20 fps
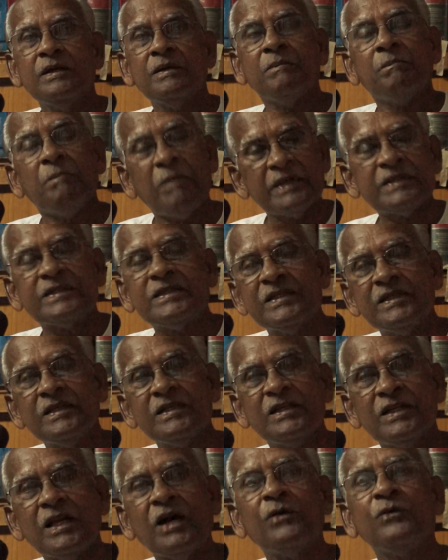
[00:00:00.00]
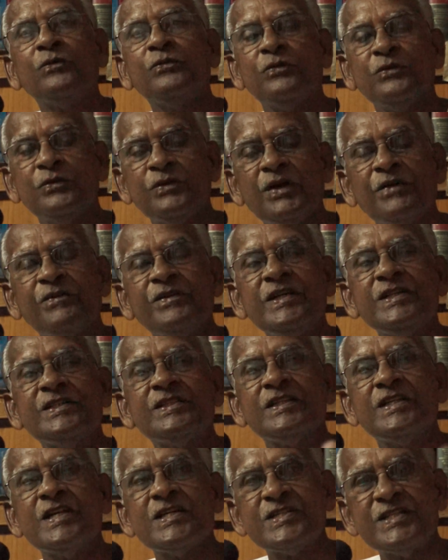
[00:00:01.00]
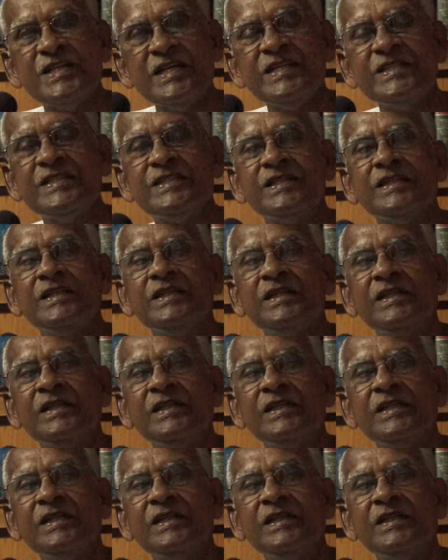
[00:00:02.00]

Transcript: But now we have reached a stage